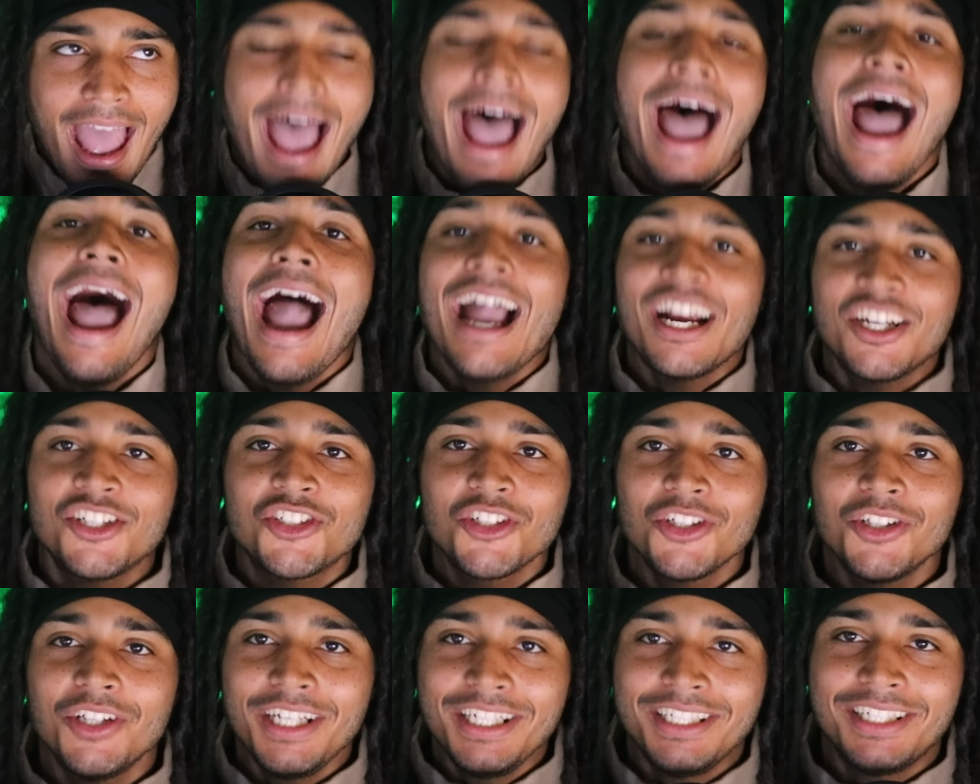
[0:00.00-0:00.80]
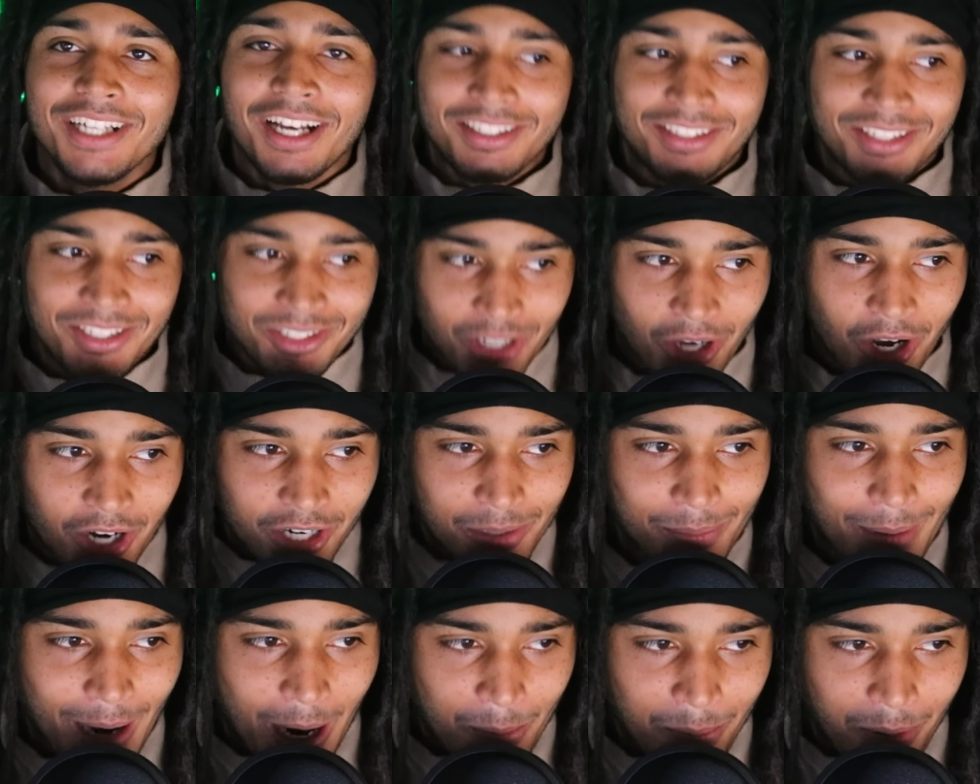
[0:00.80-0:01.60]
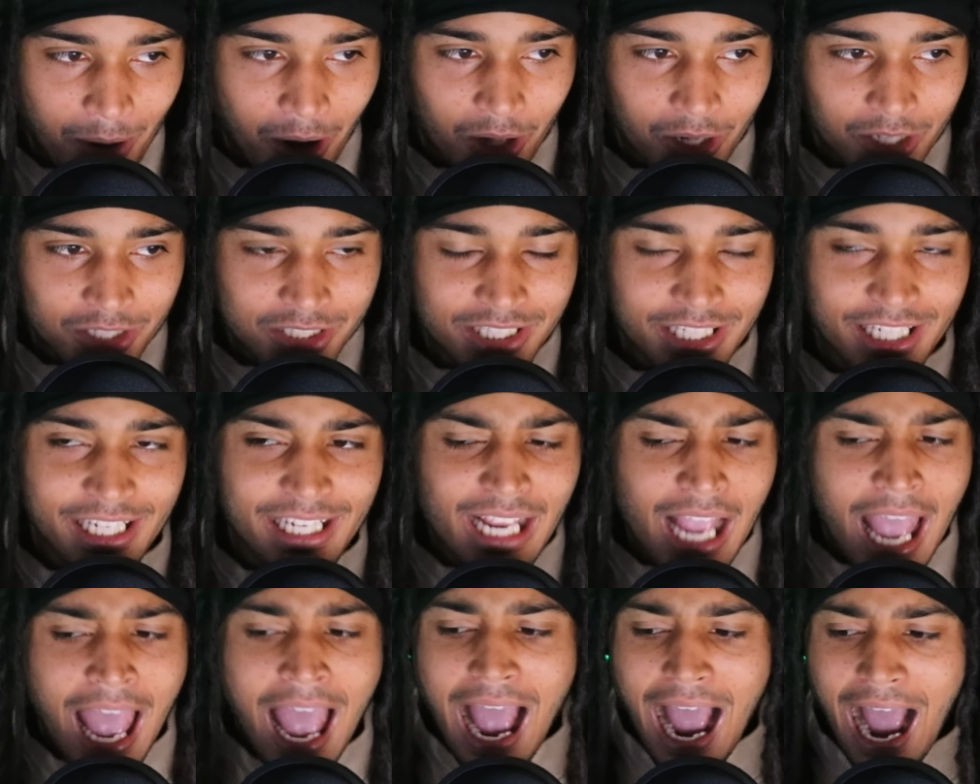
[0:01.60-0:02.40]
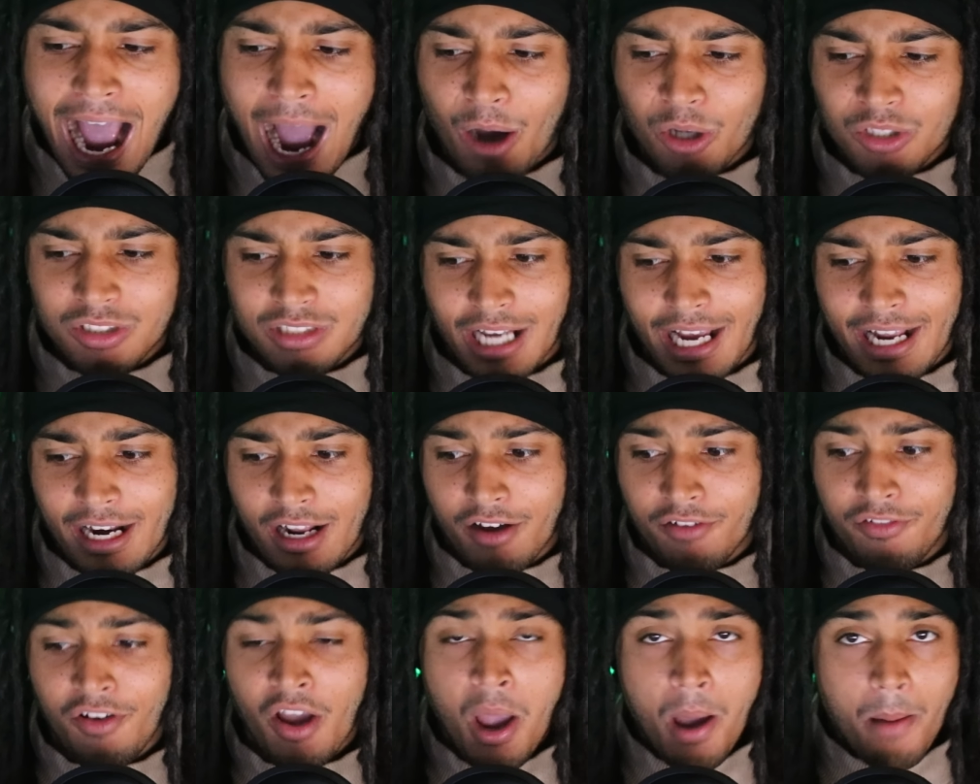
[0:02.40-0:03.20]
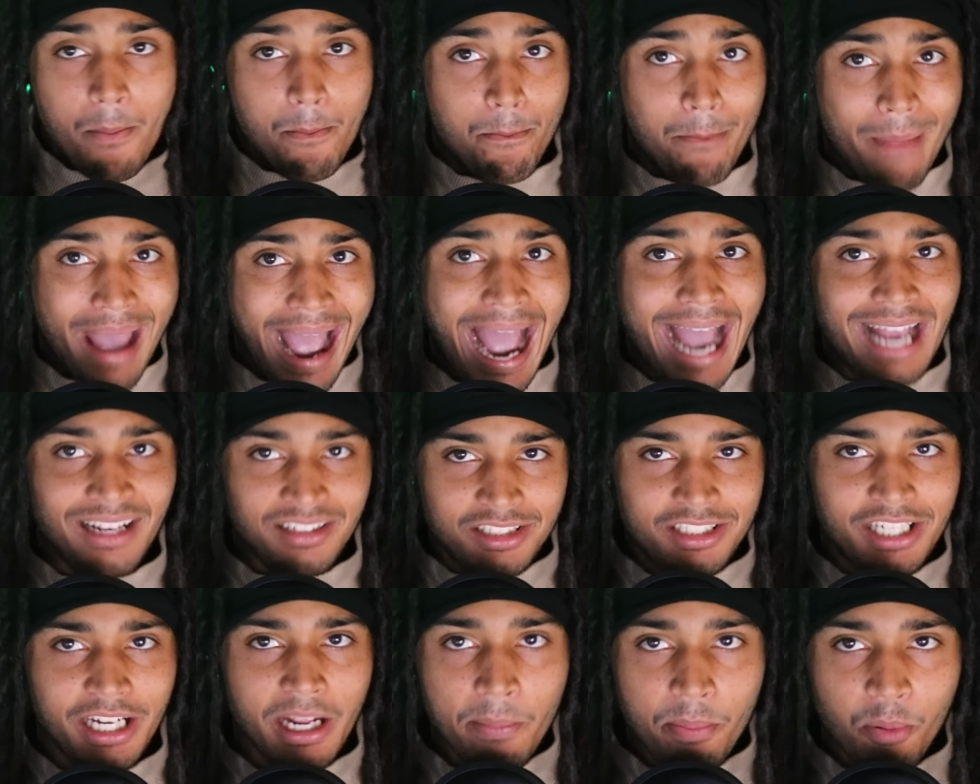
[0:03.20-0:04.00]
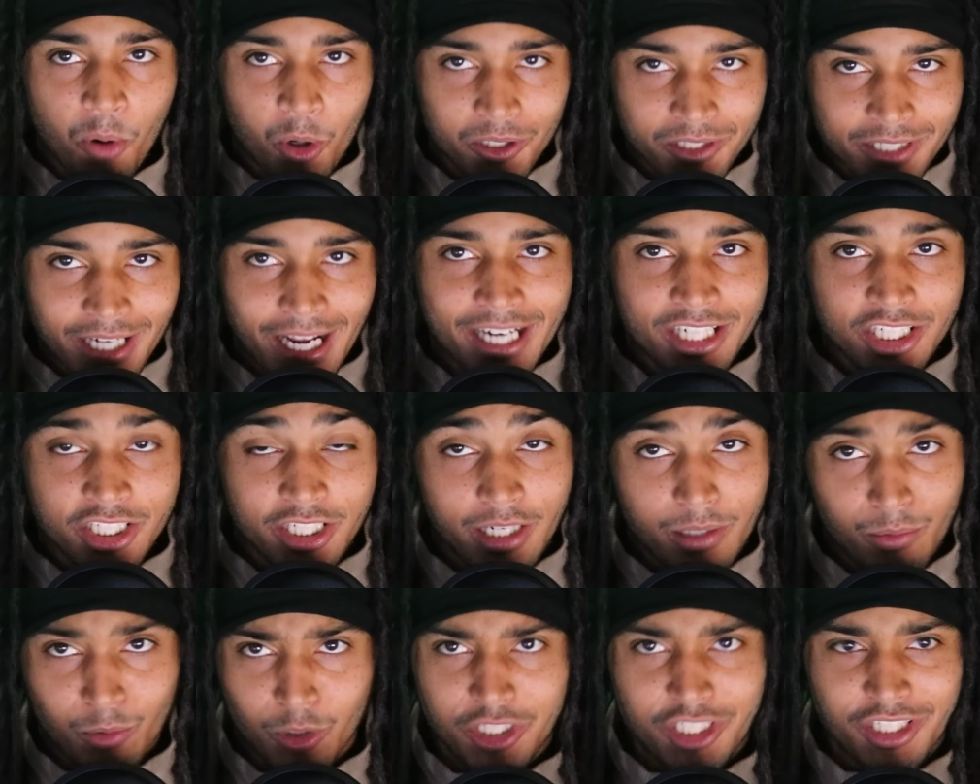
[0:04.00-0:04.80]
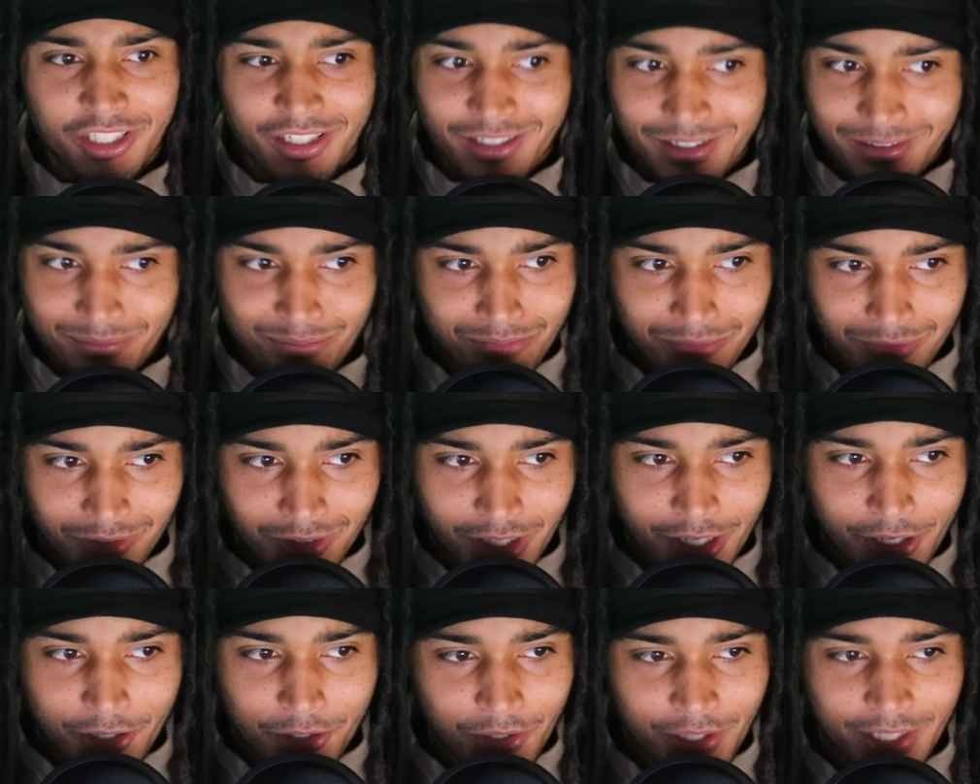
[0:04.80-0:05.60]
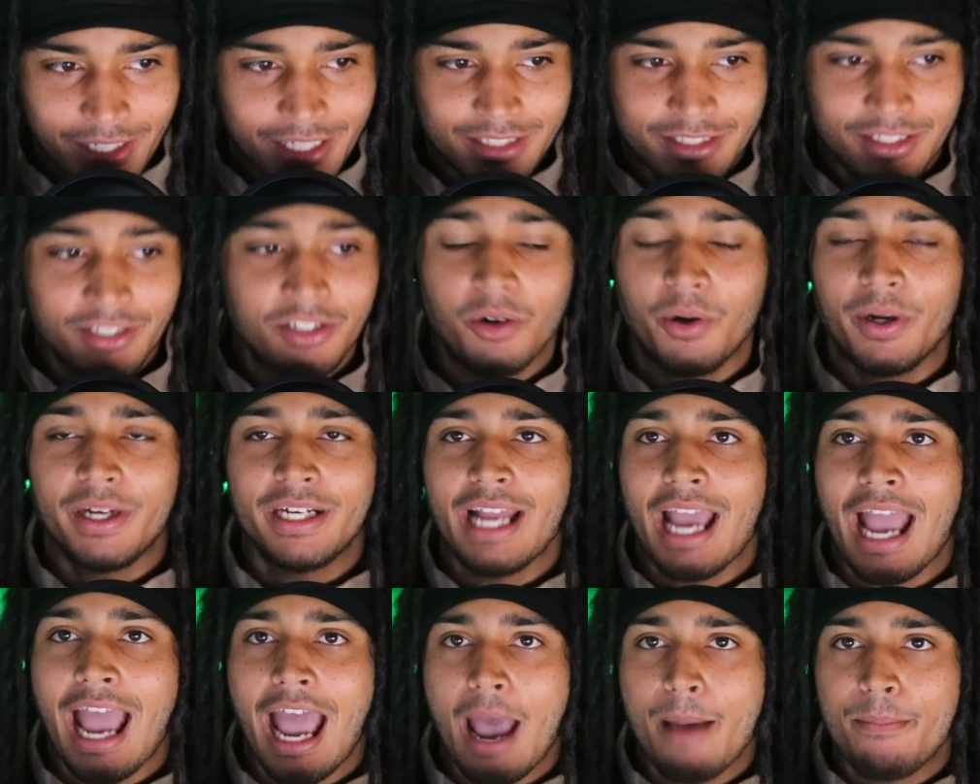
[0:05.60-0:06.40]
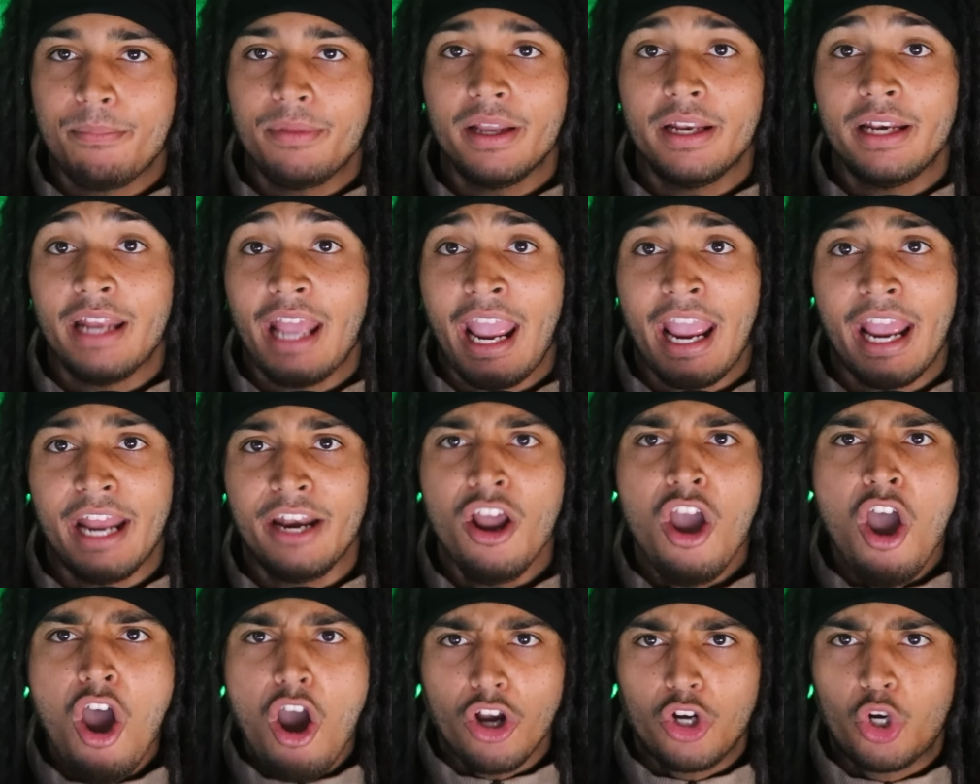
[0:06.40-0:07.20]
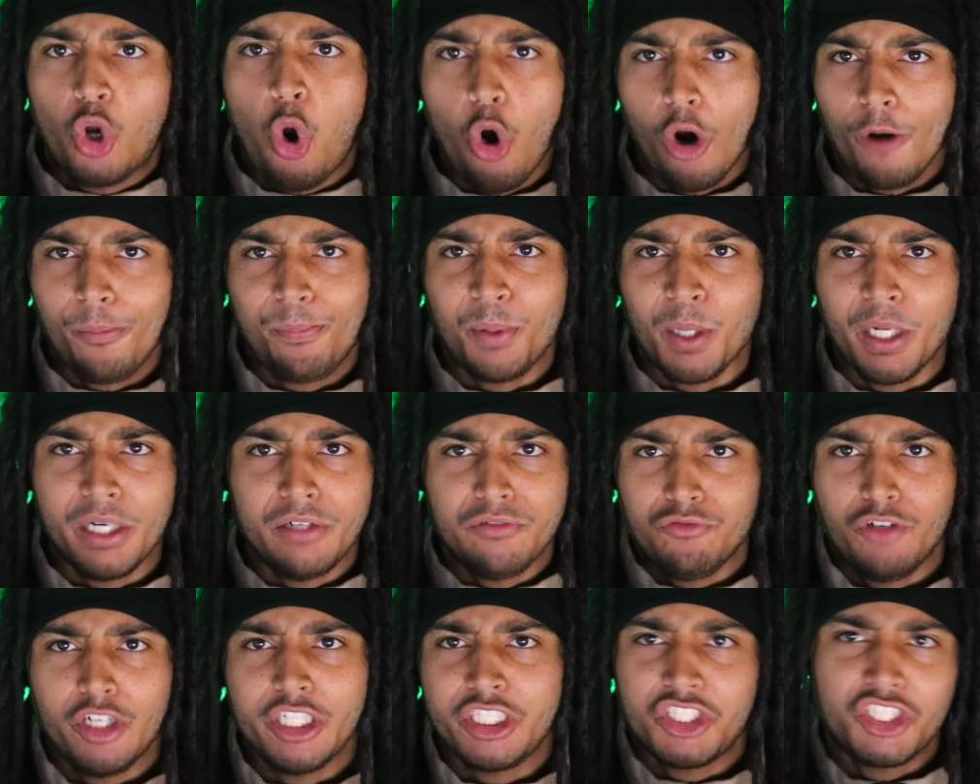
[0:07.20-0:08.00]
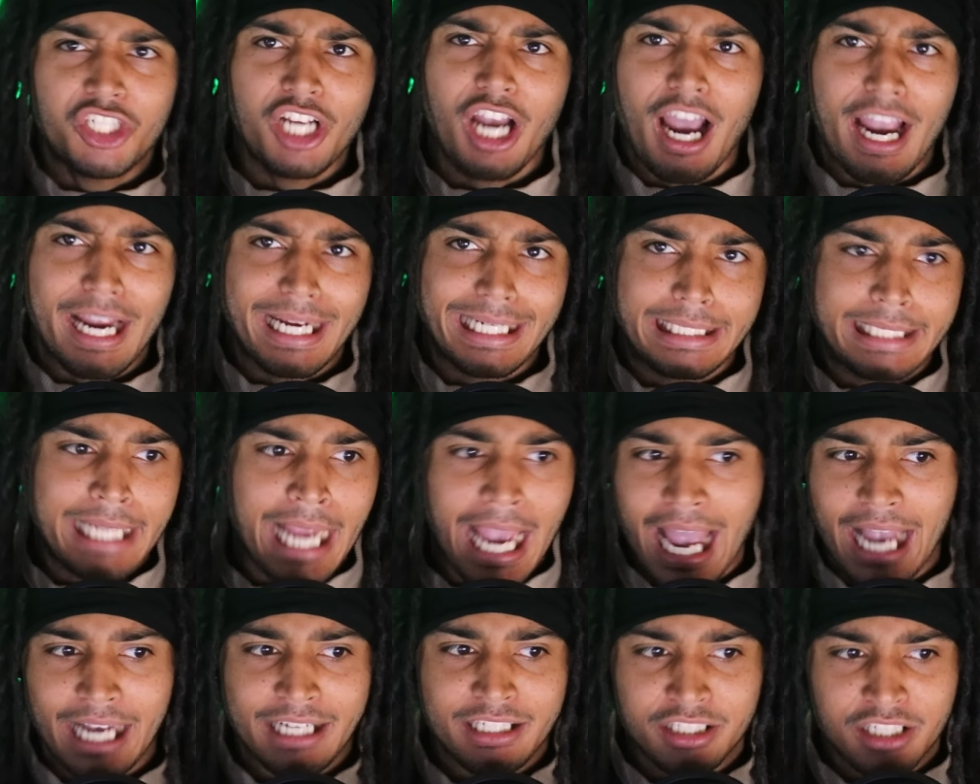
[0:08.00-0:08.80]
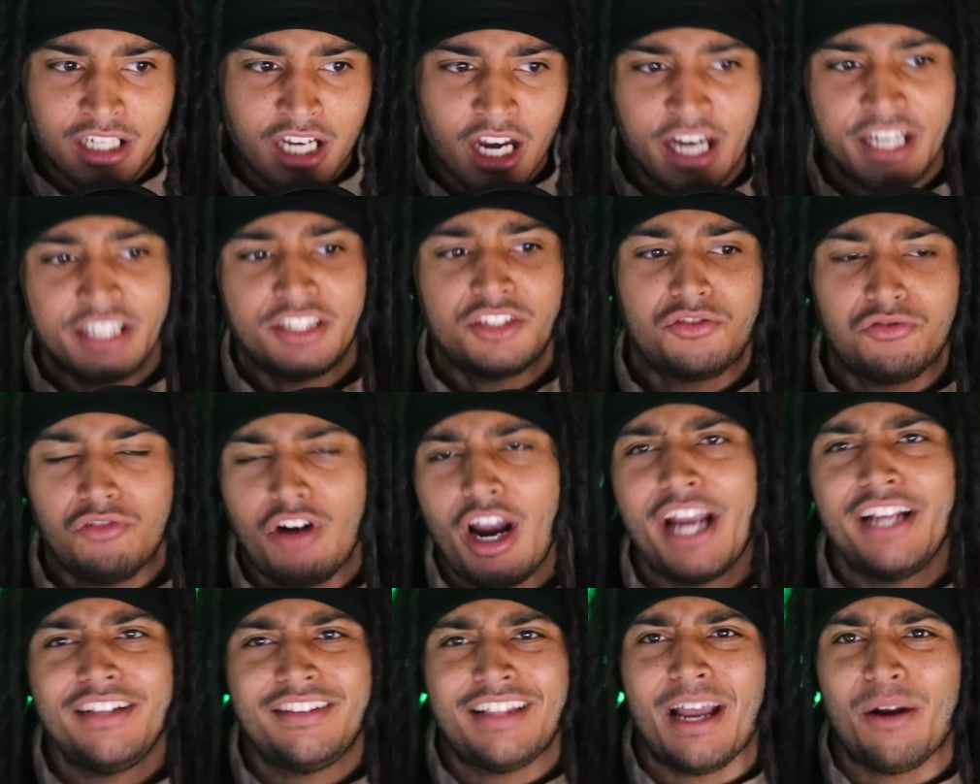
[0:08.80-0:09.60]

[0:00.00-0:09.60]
actually doesn't talk about policy outside of mass deportation, which literally isn't going to happen, and corporate rich guy tax cuts, right?